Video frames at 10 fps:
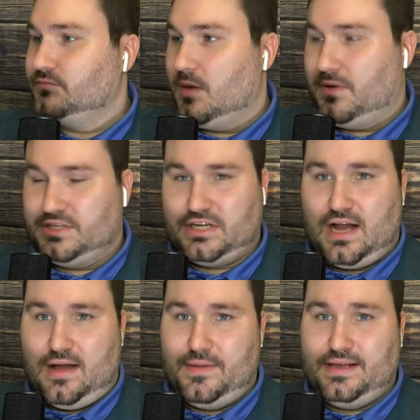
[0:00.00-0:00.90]
a bunch of
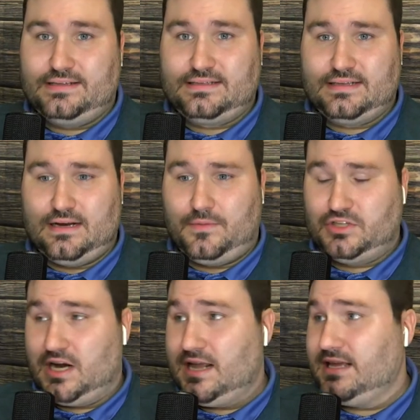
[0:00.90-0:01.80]
comments, and I'm going
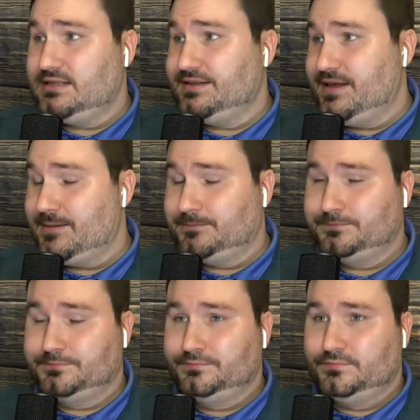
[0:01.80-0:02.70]
to try to get to them
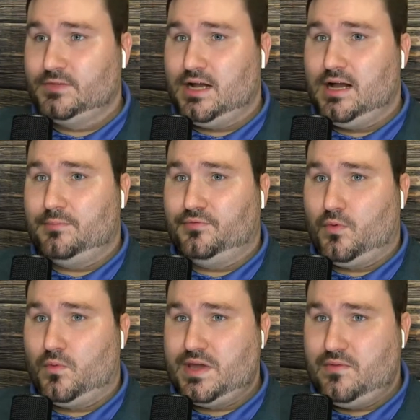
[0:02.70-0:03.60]

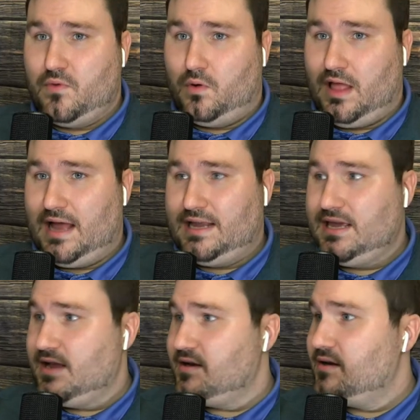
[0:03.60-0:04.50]
before we roll out of
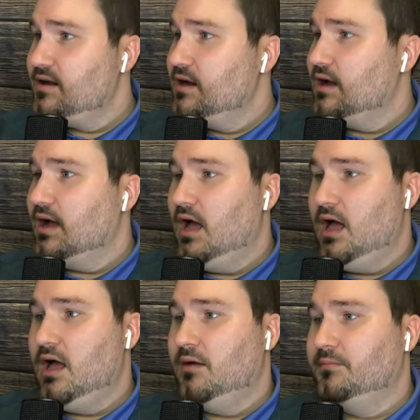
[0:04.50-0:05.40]
here,
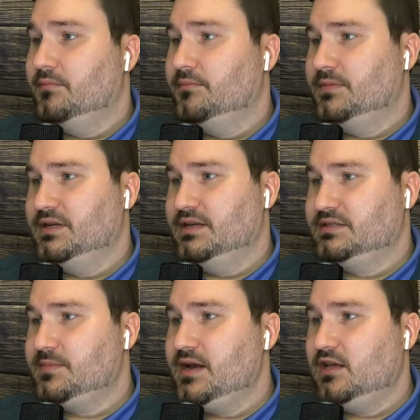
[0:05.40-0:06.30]

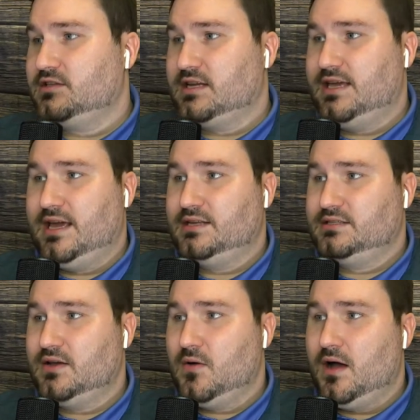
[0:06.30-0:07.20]
as many as I can.
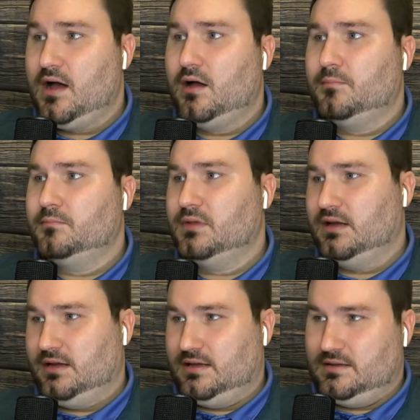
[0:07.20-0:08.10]
So
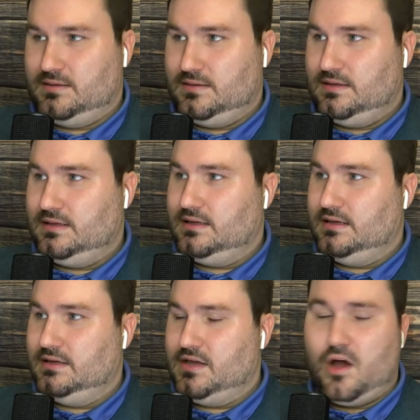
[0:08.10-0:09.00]

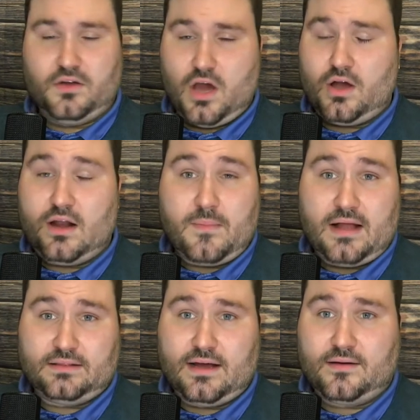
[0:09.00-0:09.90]
y'all get them
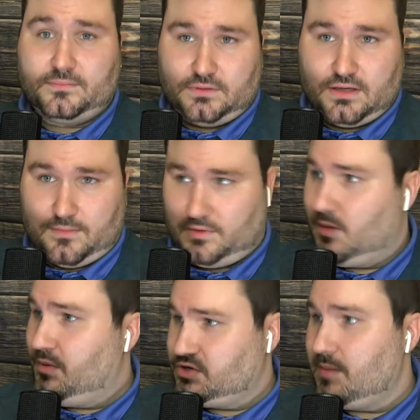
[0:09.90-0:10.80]
out there. And I'm
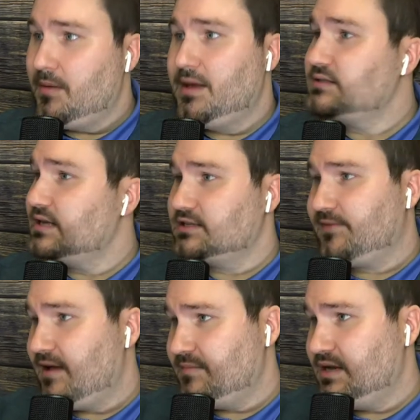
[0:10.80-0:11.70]
gonna try my best next
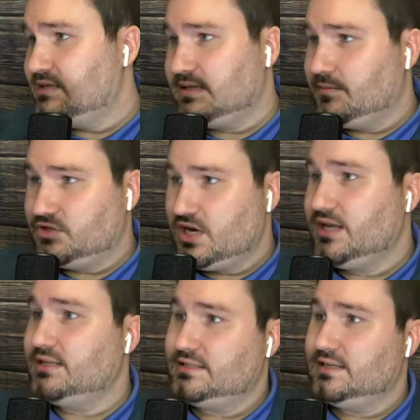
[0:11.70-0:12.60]
5 minutes. I'm gonna try
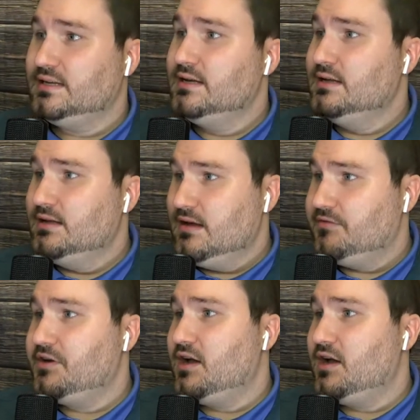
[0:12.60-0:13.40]
to get to every